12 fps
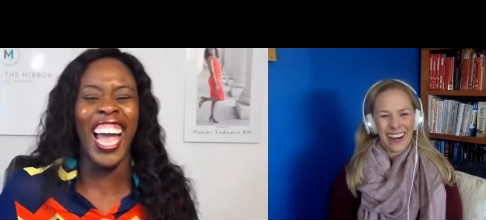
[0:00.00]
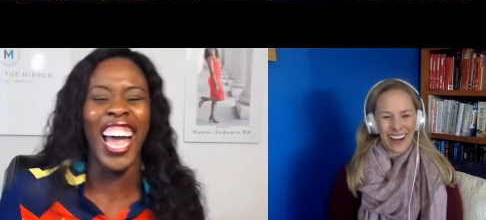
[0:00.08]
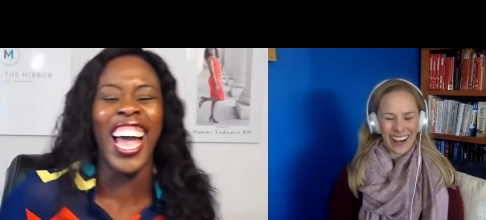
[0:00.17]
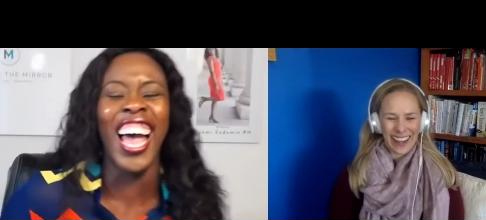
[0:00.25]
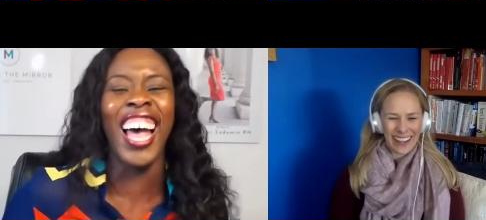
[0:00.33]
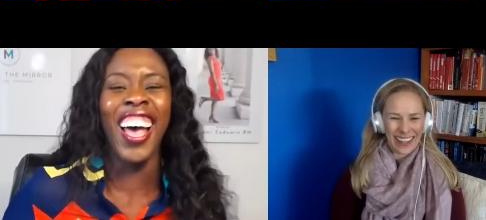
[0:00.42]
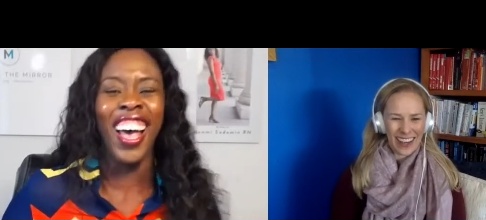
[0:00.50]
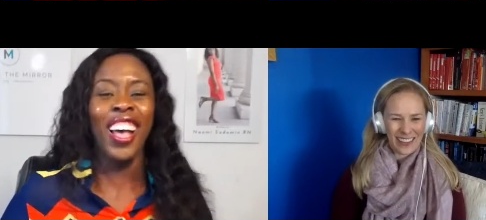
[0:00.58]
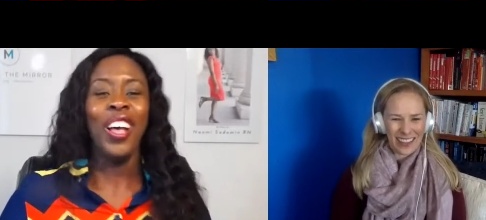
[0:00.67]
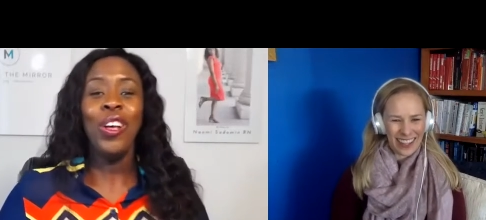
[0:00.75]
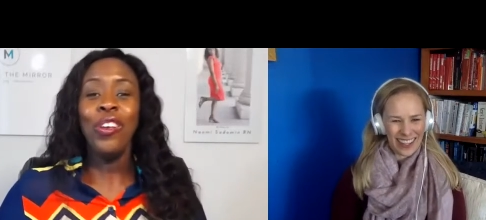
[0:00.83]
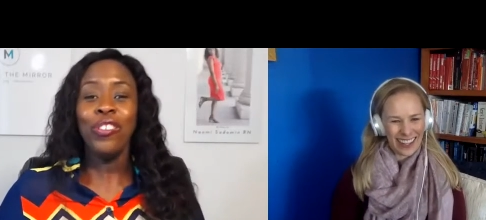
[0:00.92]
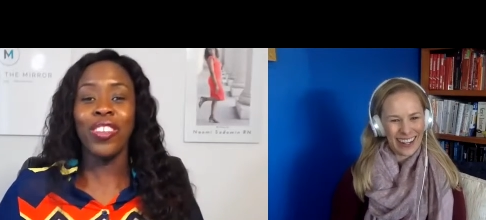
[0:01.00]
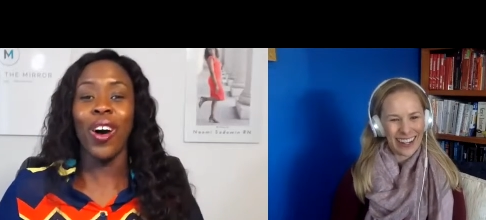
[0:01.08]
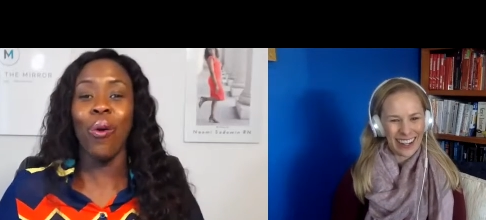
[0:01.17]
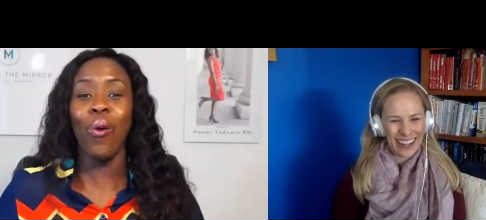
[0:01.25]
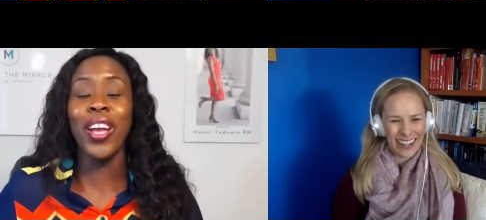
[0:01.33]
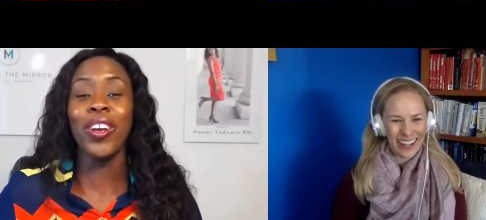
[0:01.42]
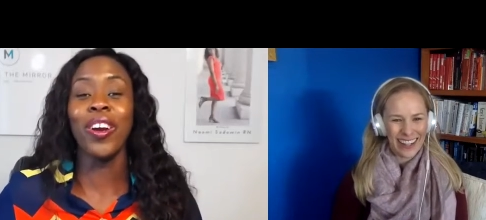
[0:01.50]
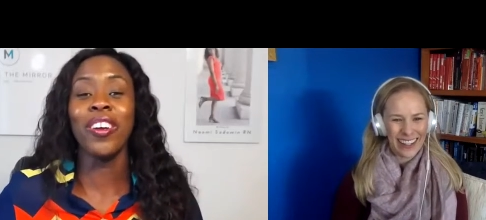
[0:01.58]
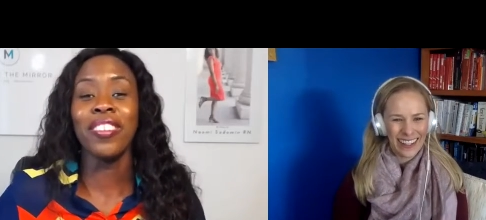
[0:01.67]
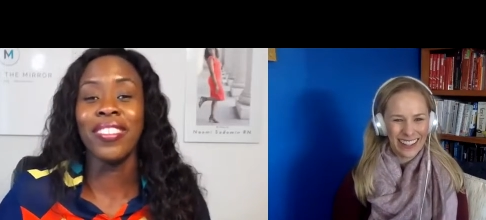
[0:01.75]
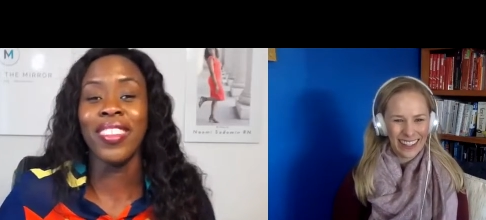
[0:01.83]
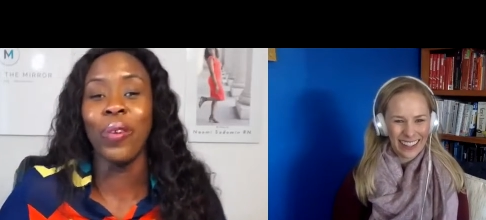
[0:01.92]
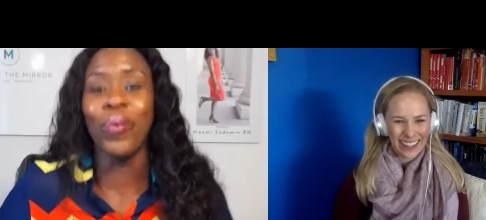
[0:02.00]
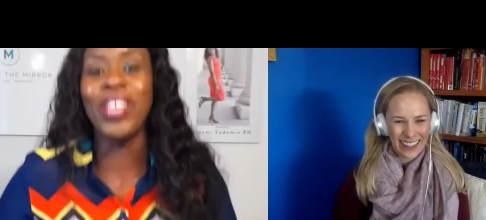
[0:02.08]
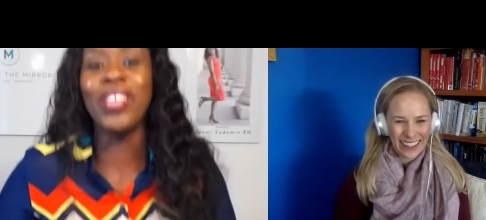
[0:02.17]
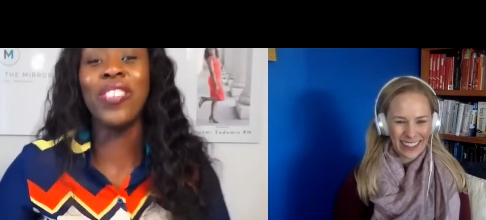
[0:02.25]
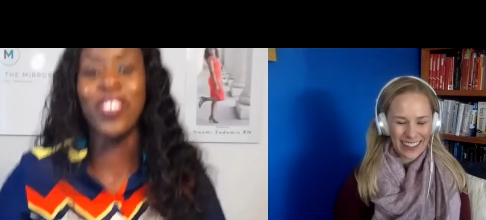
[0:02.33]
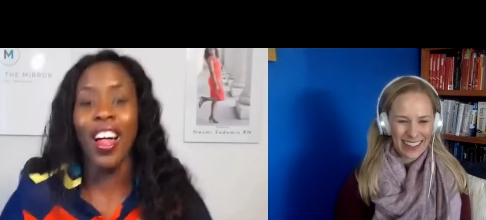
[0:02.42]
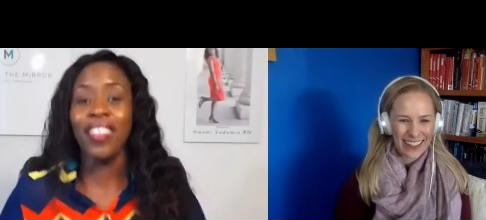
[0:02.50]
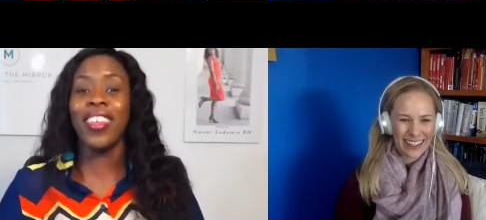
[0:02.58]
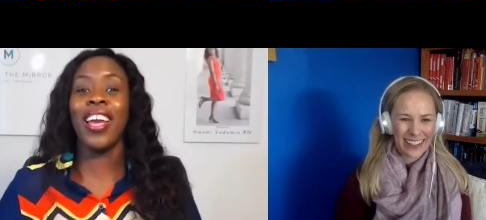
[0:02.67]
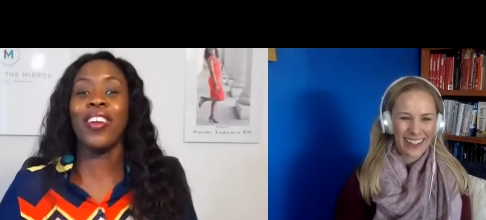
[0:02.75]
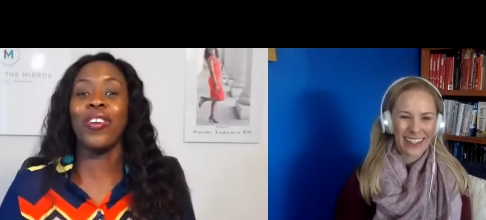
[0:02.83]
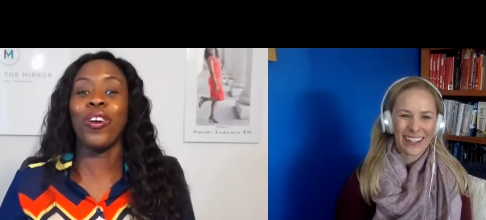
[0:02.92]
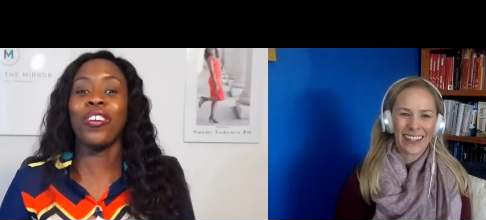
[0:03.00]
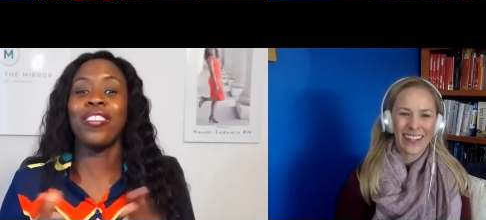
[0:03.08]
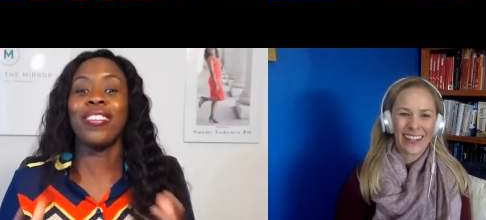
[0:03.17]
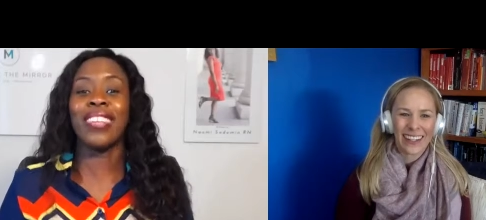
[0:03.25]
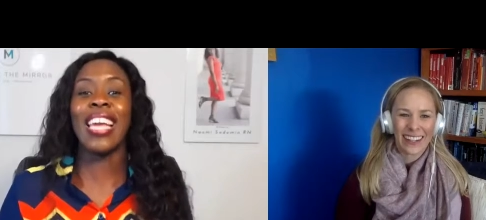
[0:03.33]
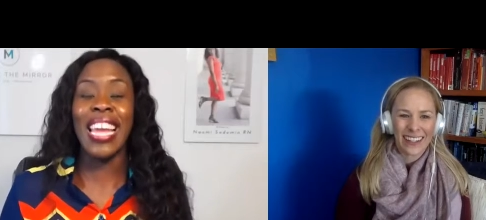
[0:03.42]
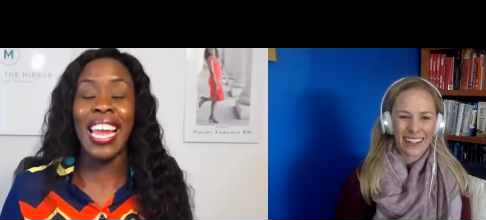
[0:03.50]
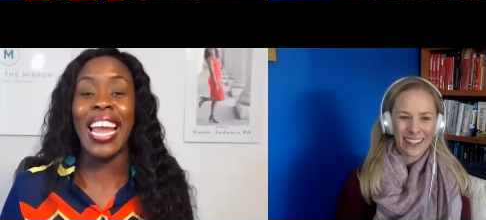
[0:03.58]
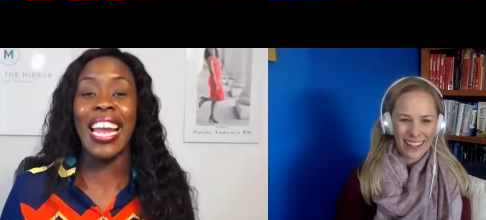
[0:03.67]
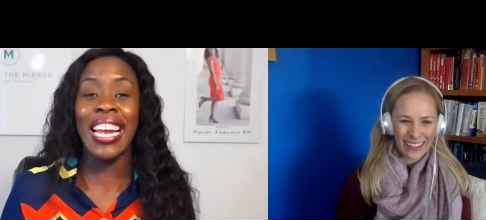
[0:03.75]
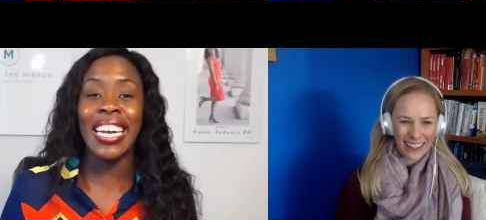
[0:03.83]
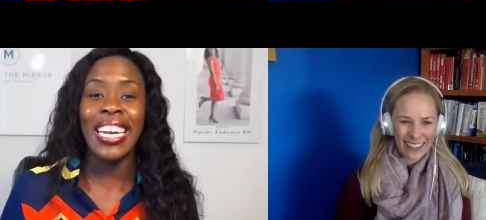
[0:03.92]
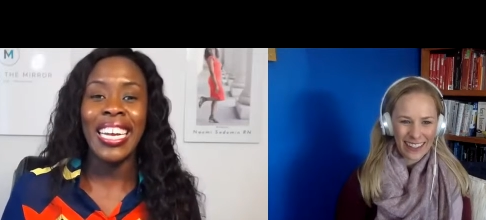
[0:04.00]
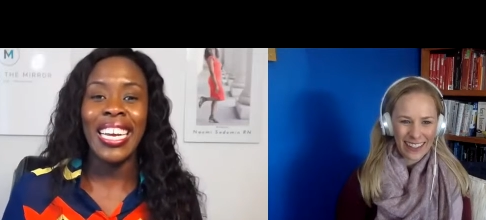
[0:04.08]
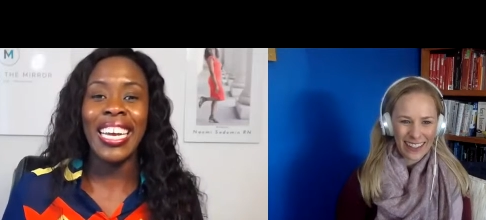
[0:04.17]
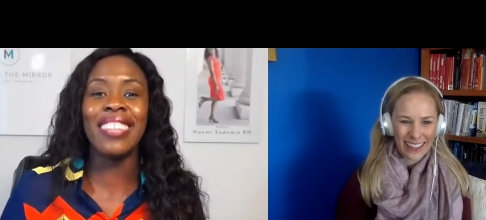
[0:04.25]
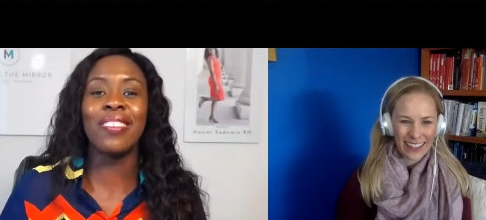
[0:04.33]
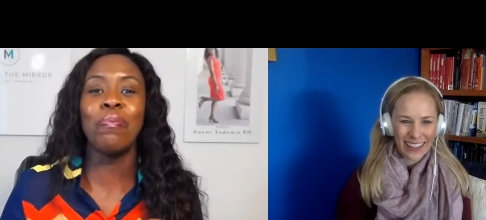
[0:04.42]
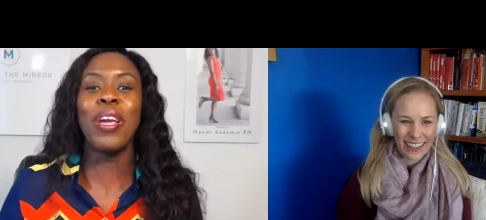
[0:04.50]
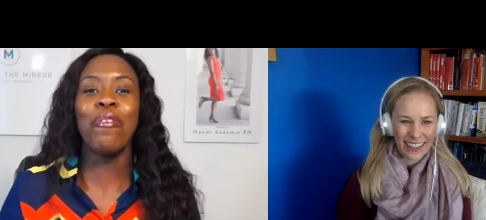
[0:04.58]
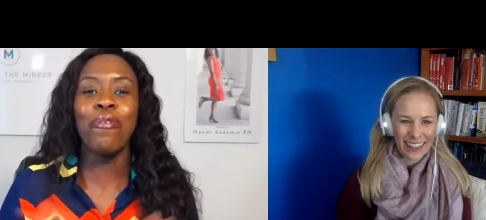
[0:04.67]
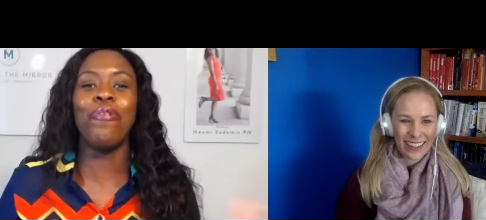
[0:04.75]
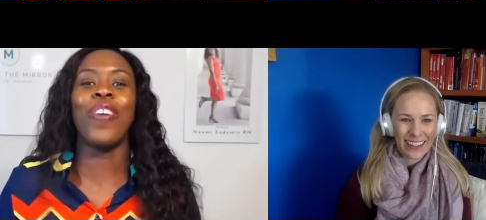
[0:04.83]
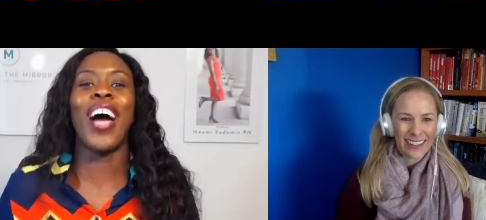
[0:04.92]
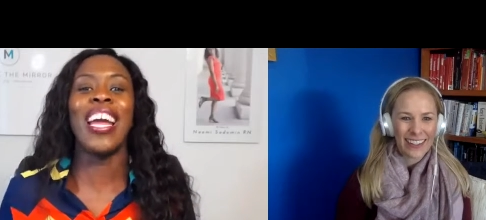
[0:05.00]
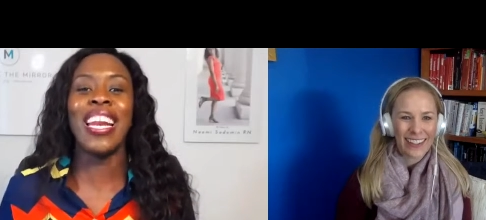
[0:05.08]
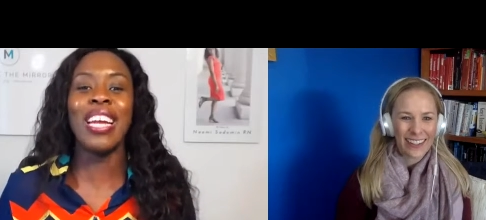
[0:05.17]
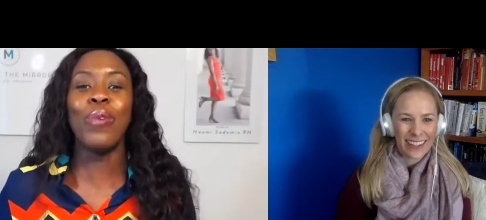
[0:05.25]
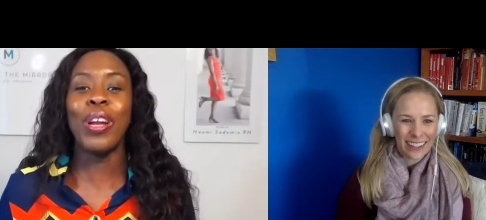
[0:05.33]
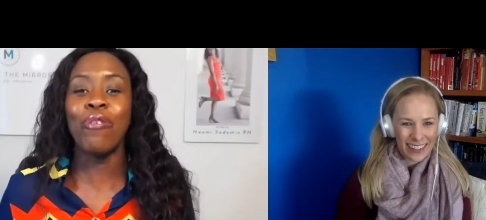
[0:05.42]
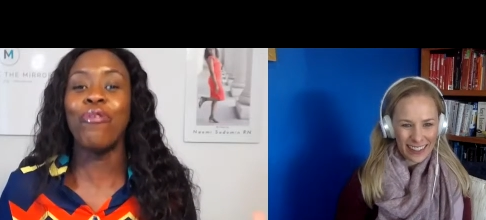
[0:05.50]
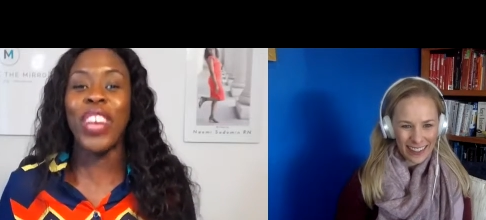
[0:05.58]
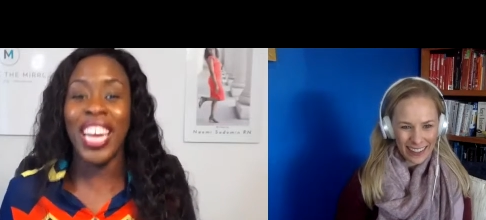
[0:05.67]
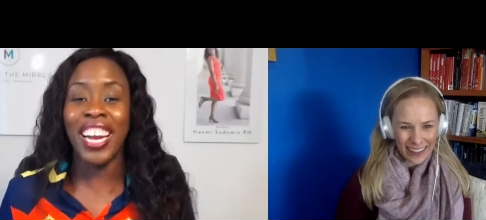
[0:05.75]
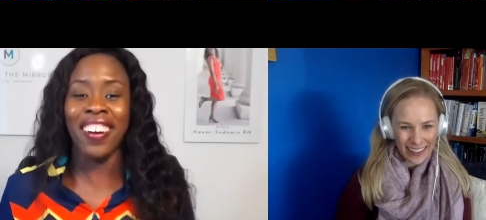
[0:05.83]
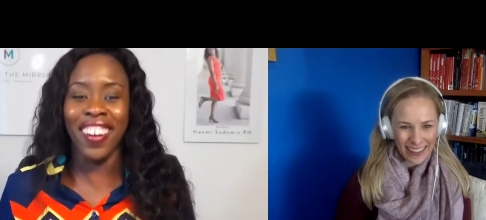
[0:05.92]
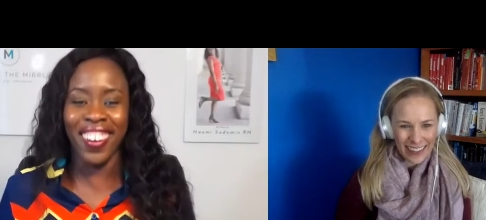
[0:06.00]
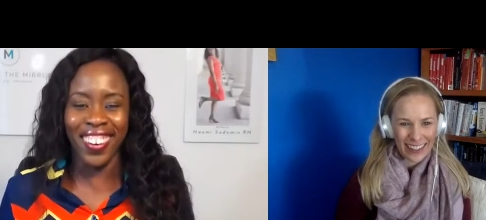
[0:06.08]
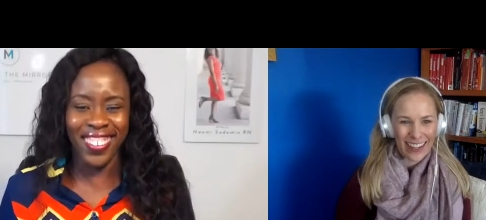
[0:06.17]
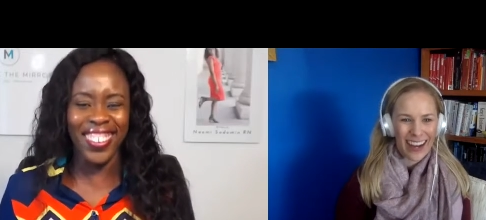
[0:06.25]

Speaker 1: I love it. The result that you're seeing, it's me fighting with fear. So